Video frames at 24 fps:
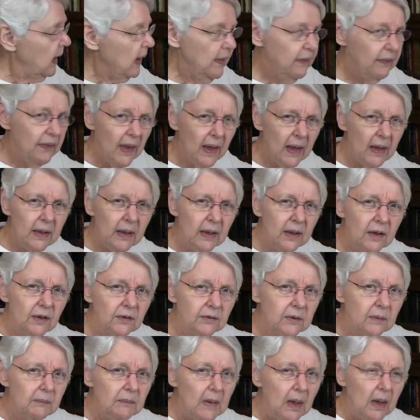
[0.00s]
And that
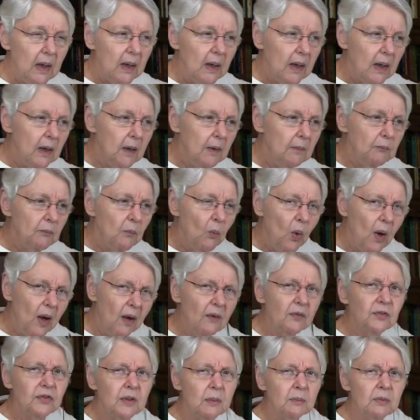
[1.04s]
is, um,
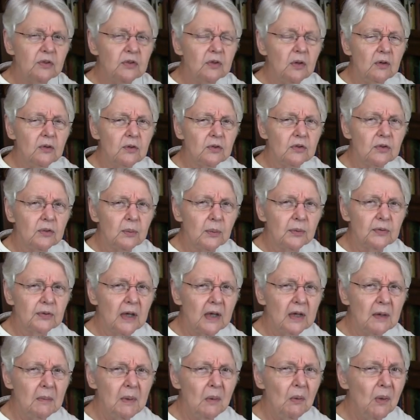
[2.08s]
well, some students will
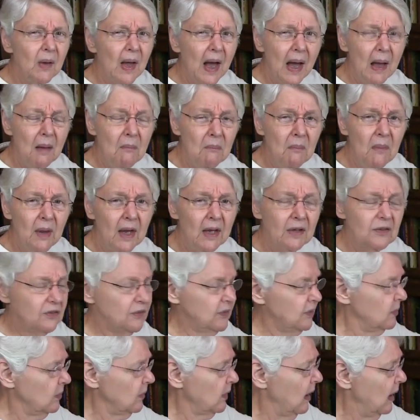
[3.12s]
say to me, well, I
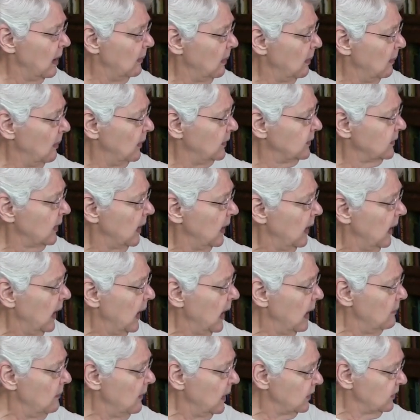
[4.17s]
mixed two complements.
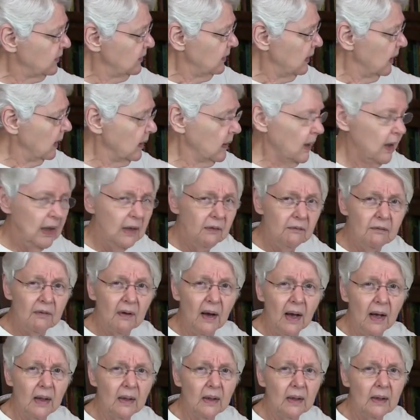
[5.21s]
I mixed yellow and
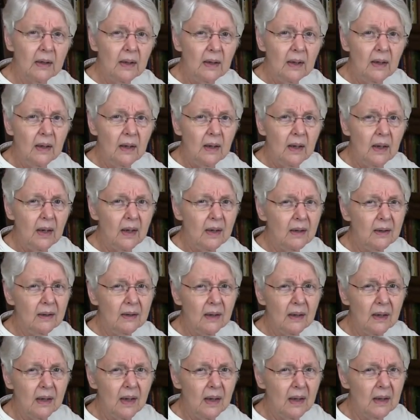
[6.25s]
violet,
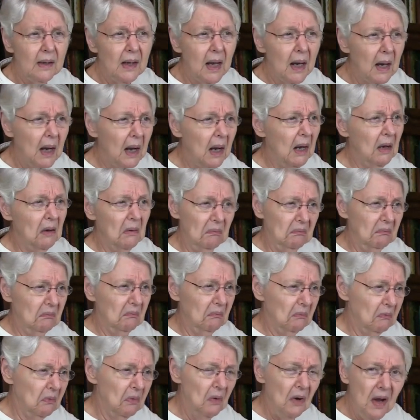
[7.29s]
and, and I got
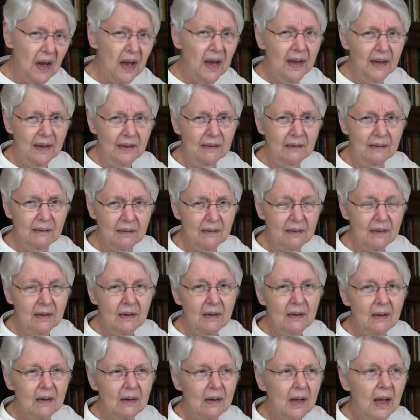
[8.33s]
red.
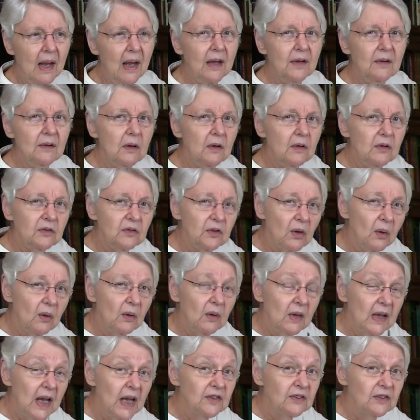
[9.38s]
And
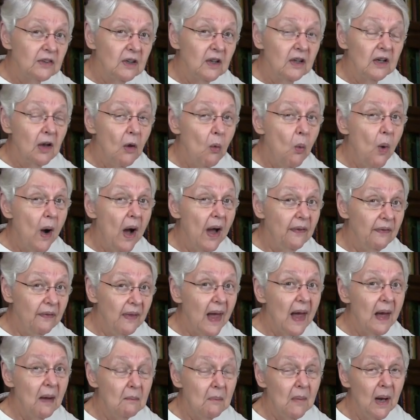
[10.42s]
so let's look at why
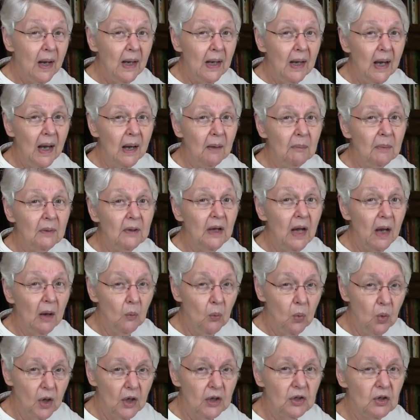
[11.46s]
that might happen
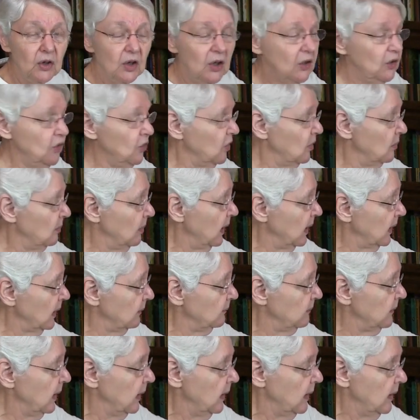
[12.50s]
and what you can do about it.